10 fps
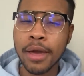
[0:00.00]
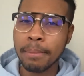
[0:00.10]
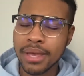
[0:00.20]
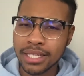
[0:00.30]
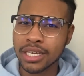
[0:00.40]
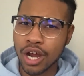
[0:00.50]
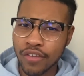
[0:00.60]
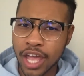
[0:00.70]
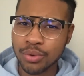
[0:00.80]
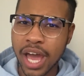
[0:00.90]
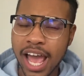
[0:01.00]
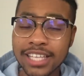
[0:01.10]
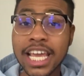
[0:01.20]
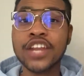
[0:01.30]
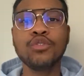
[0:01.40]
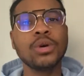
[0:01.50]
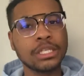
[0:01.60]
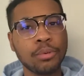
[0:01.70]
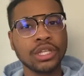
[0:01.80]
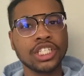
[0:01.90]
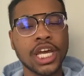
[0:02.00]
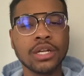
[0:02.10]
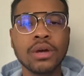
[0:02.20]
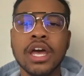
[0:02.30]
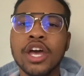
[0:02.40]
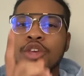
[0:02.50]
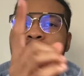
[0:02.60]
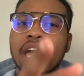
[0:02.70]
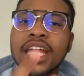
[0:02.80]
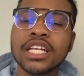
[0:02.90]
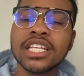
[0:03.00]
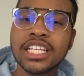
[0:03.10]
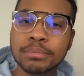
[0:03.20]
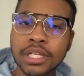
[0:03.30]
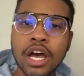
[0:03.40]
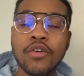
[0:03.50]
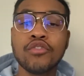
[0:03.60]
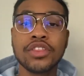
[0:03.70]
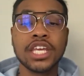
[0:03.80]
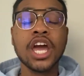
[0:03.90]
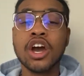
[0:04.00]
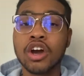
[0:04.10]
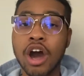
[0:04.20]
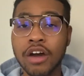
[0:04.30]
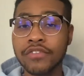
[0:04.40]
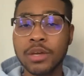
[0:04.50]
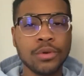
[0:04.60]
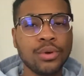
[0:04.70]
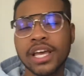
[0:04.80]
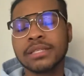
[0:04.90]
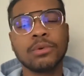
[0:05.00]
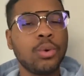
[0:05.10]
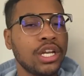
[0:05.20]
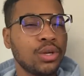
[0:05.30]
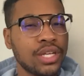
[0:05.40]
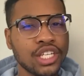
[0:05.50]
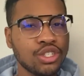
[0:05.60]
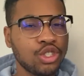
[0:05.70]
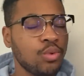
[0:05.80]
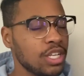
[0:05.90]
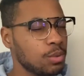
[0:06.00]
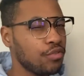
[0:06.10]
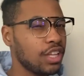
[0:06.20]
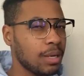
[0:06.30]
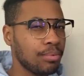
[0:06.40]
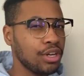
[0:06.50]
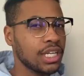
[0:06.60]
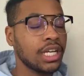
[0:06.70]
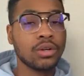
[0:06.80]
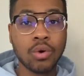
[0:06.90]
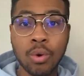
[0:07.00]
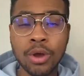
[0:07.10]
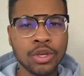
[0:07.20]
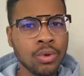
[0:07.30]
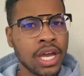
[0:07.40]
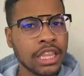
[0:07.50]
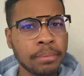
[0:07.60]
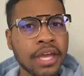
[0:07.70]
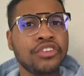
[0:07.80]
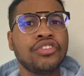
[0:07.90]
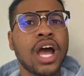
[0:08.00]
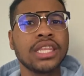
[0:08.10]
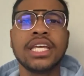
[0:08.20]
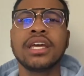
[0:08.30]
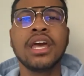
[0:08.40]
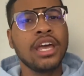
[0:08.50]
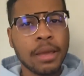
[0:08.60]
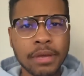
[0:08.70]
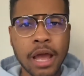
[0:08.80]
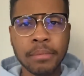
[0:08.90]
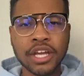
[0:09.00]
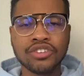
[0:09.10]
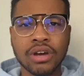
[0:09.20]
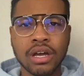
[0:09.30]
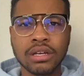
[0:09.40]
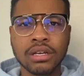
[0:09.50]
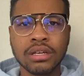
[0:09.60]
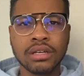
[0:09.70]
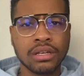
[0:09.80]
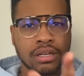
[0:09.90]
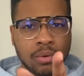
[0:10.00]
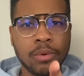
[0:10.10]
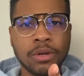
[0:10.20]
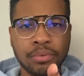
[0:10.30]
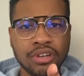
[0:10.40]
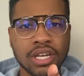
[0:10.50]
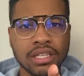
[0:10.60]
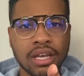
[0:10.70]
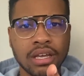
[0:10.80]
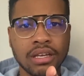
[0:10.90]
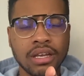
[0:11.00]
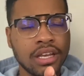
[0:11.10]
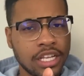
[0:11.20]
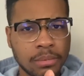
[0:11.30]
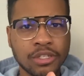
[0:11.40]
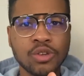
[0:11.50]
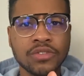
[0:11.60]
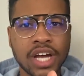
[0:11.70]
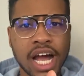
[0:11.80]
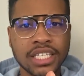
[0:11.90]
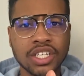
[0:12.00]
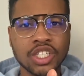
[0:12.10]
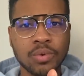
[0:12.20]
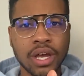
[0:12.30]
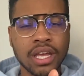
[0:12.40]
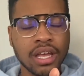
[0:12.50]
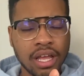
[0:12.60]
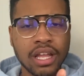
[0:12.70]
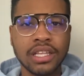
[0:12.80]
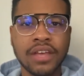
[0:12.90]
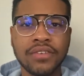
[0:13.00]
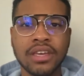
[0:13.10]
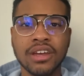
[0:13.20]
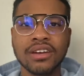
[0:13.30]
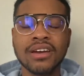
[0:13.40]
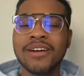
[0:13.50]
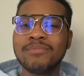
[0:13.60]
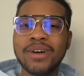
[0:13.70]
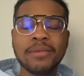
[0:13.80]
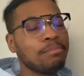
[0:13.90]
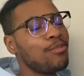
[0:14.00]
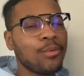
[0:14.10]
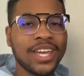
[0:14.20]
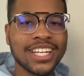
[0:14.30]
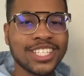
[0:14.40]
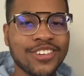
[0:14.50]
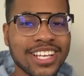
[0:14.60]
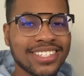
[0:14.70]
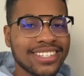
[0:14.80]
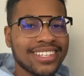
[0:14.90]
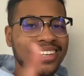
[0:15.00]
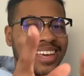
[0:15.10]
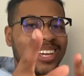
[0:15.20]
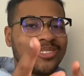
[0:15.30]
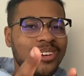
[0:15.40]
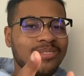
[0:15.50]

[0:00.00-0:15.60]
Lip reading: miss it, all right, you guys? And if you want to support the channel, you can hit the links below for the coffee where you can hit some quick donations to us. We really appreciate it. Or you can hit the Patreon link and become Patreon. We would appreciate that. Get some exclusive content your way. Love it here. But before we get into the rest, intro.